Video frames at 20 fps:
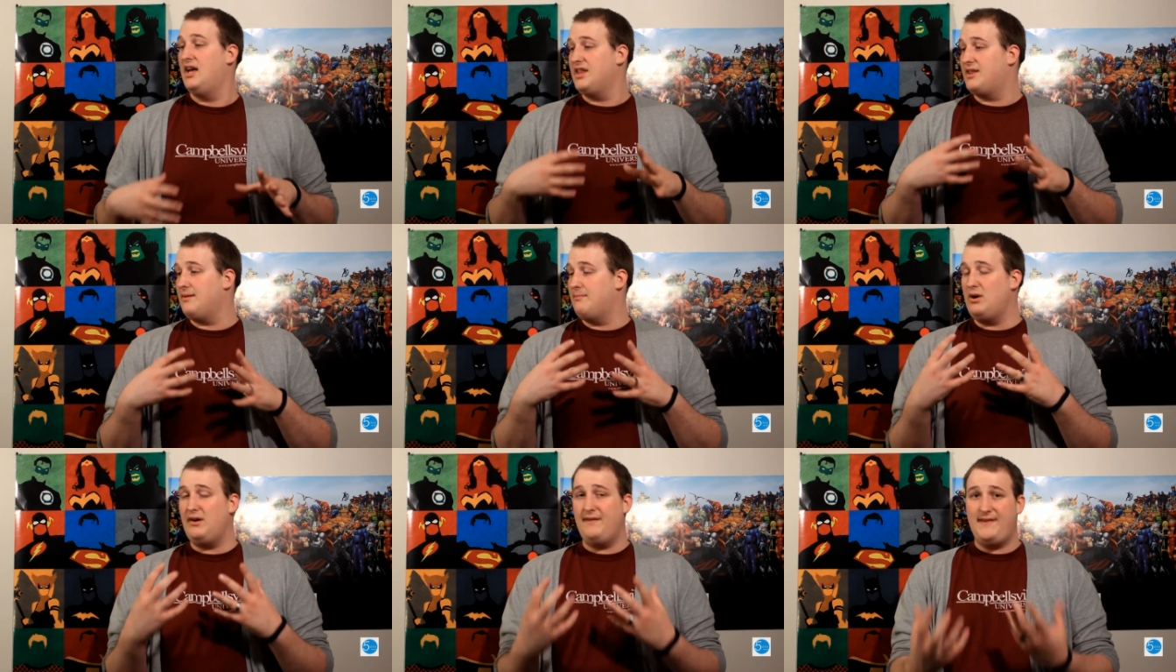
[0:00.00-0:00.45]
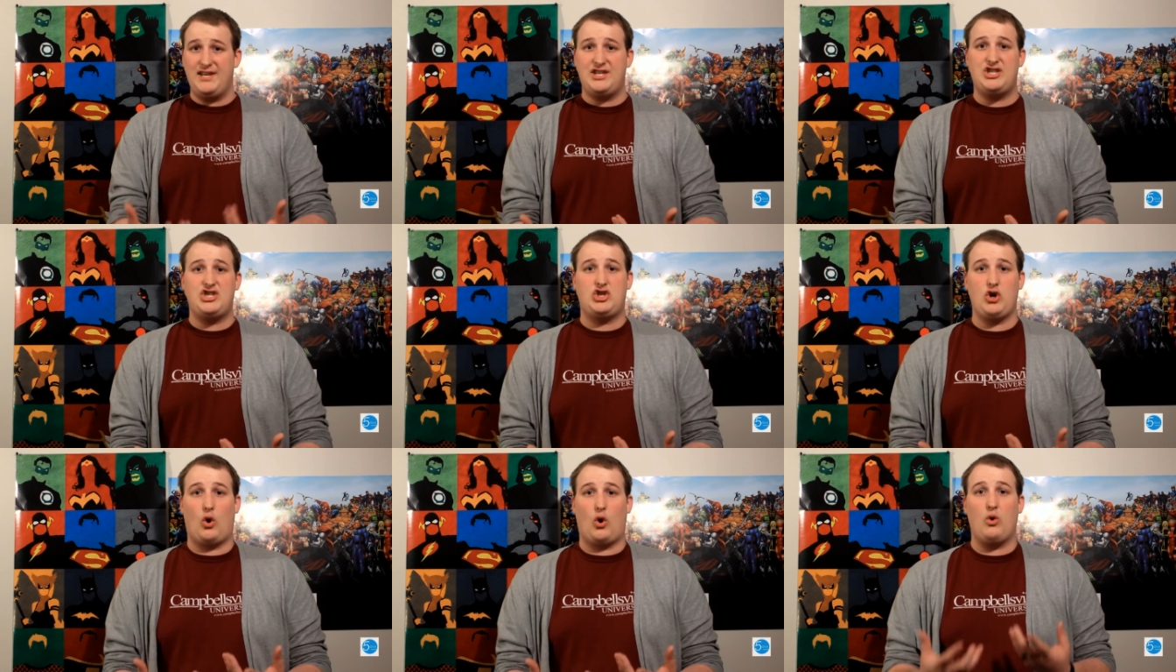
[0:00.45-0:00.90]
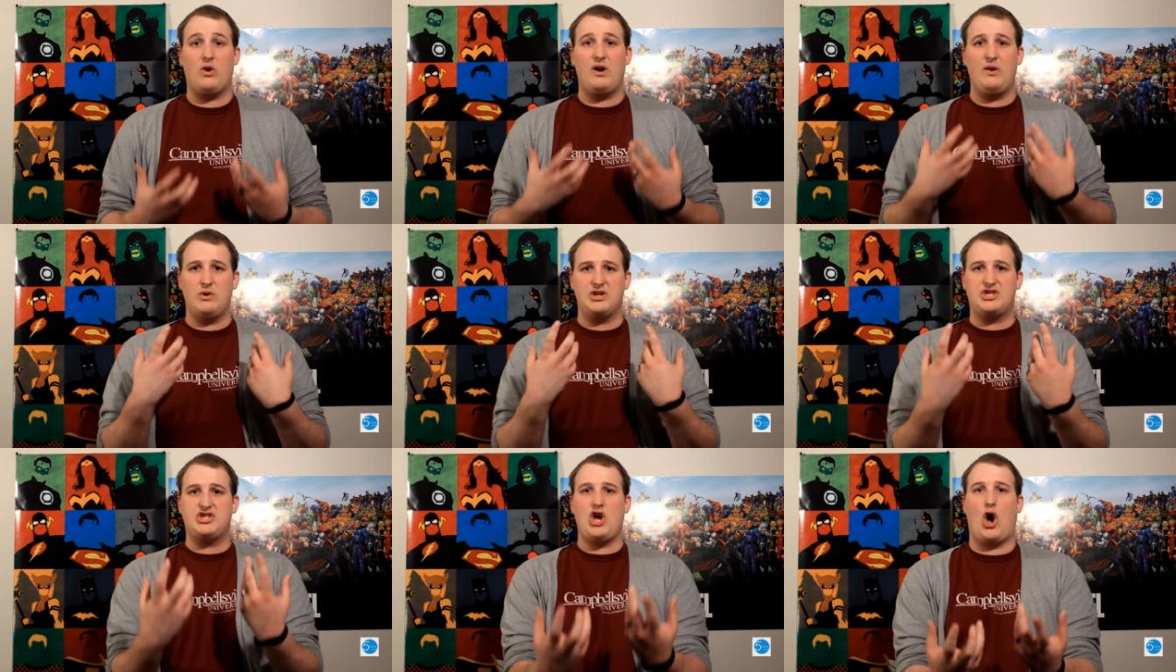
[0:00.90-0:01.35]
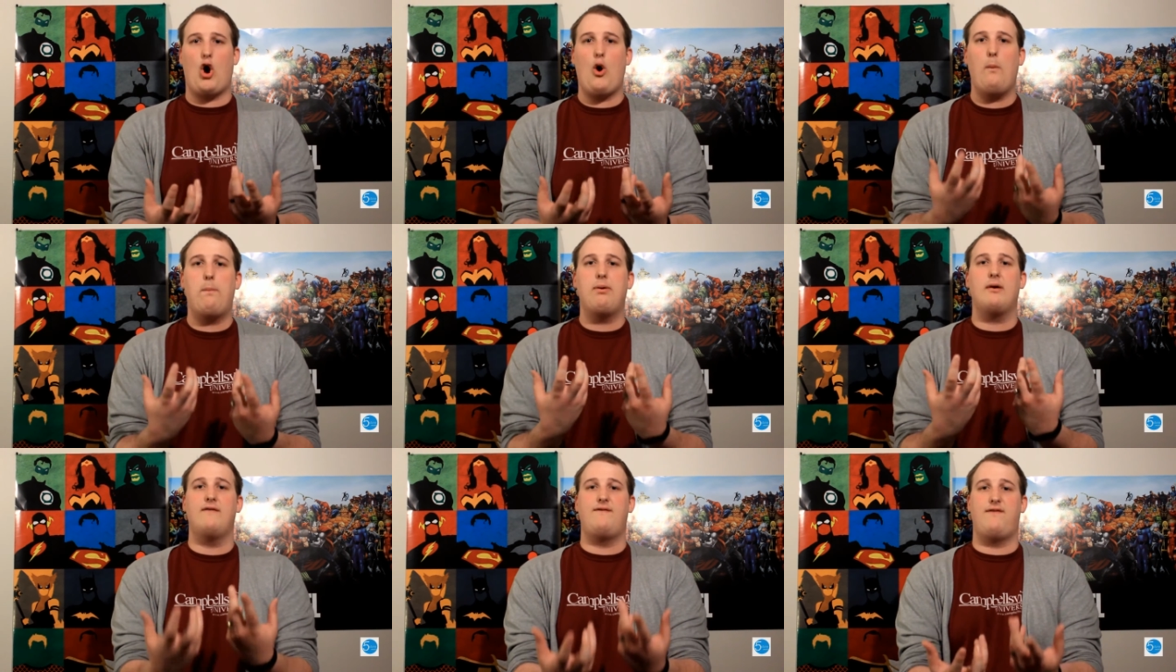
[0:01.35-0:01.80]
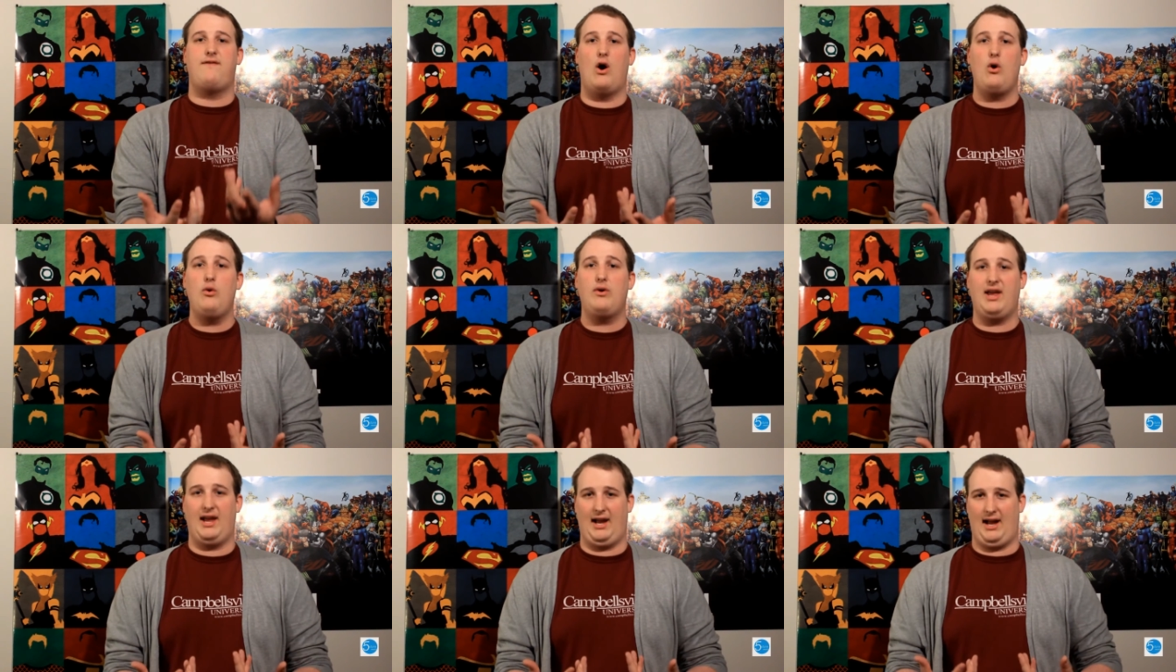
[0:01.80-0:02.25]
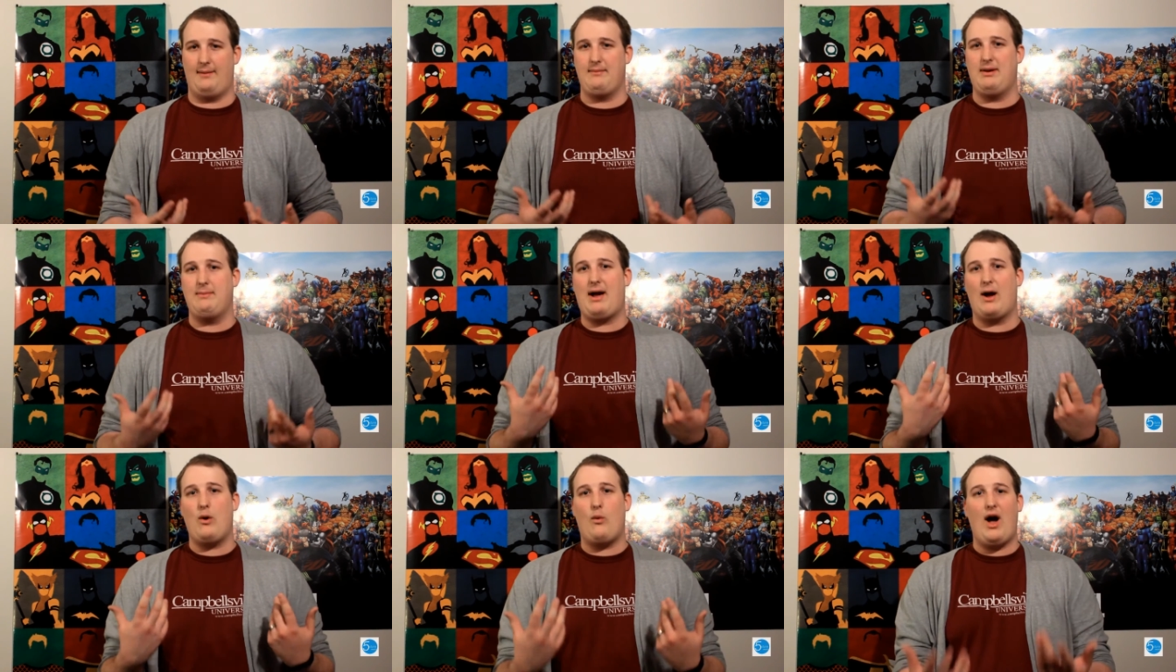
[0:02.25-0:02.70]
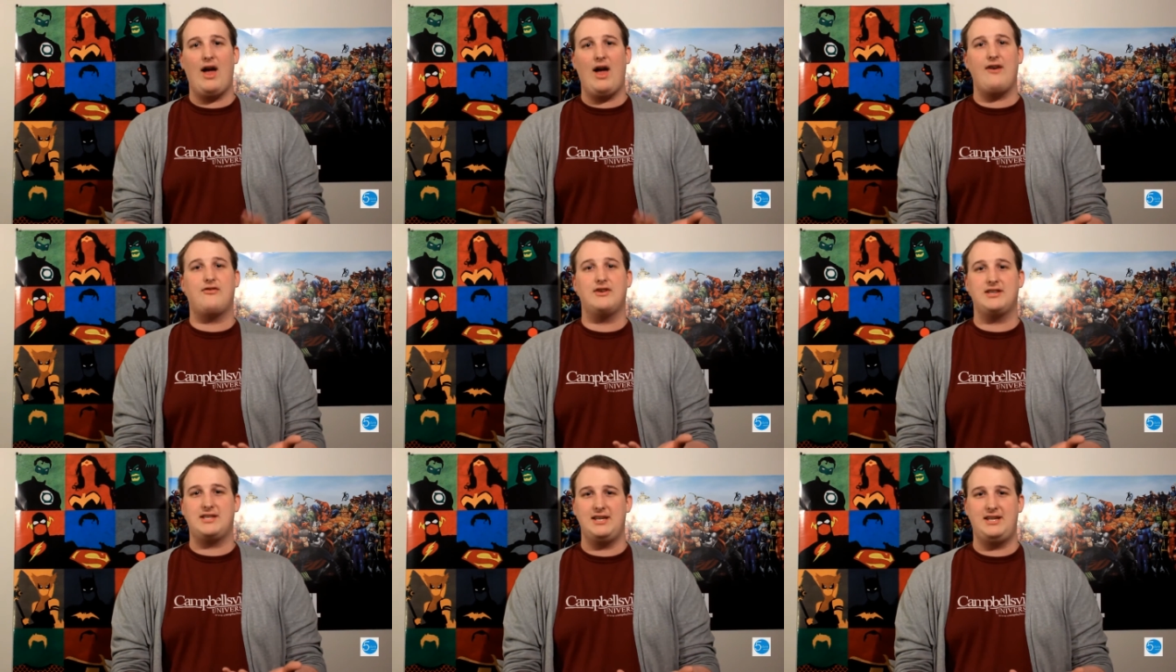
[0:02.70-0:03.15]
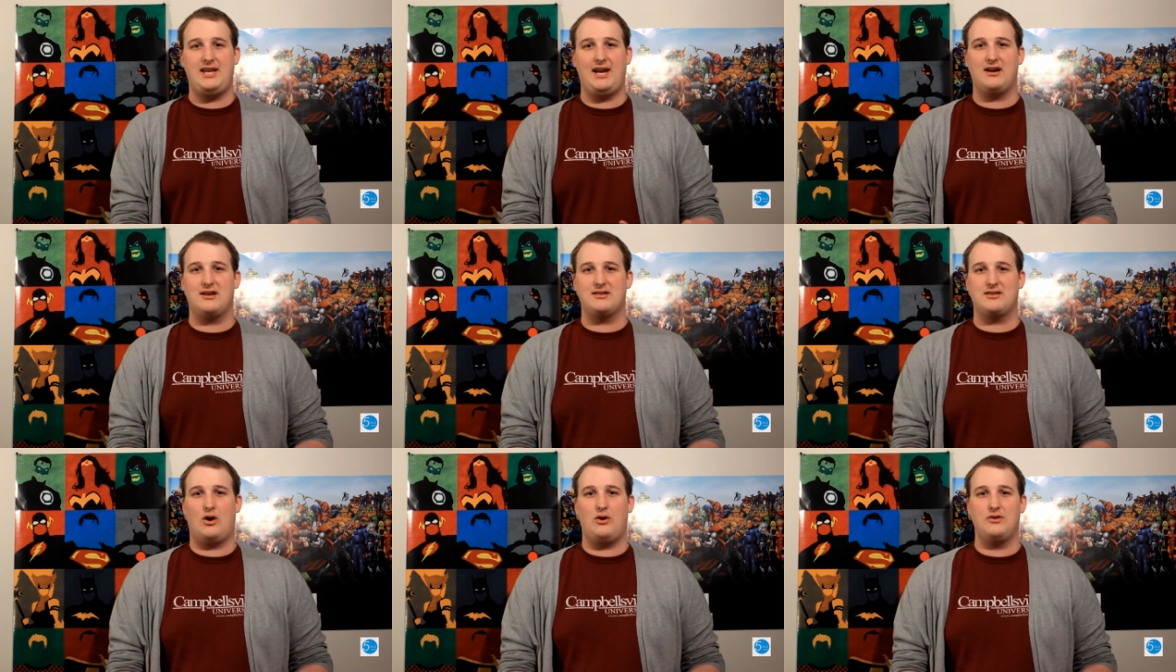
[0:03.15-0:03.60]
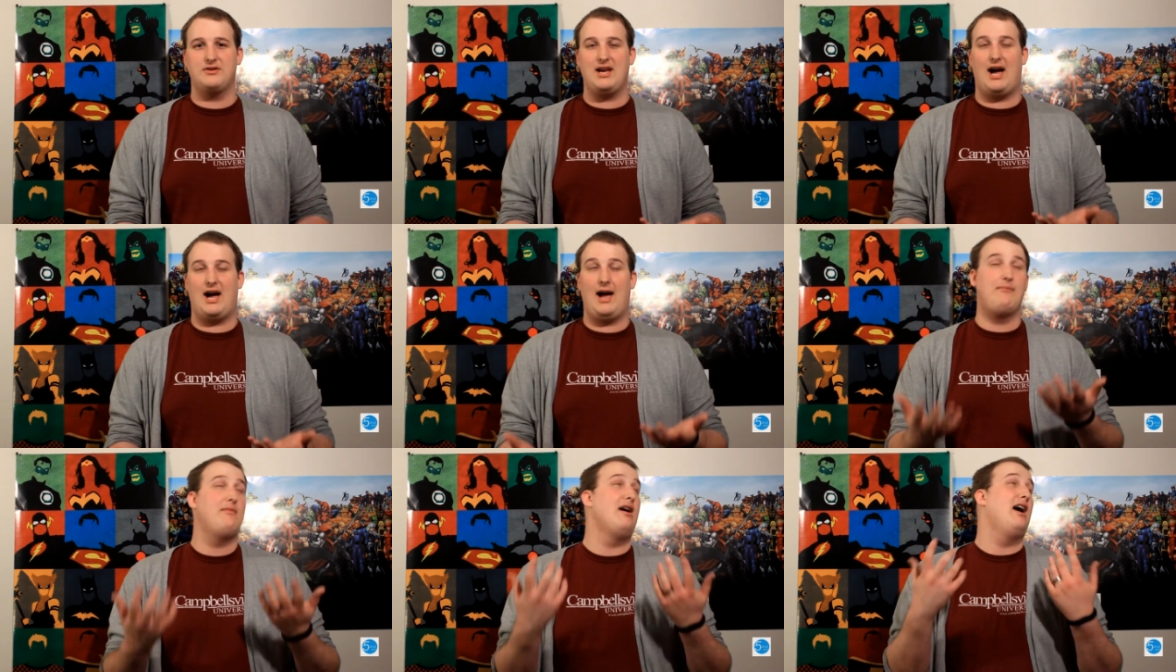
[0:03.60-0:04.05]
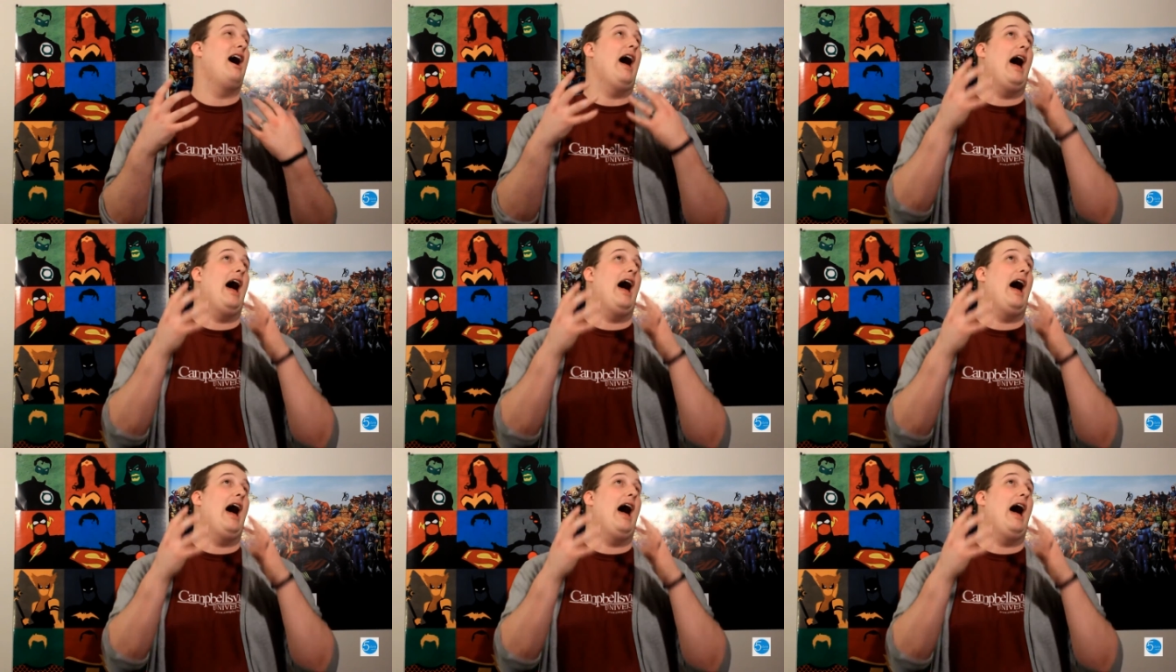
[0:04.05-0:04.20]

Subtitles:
The movie's story was so provoking. I mean, my wife was in tears the whole time.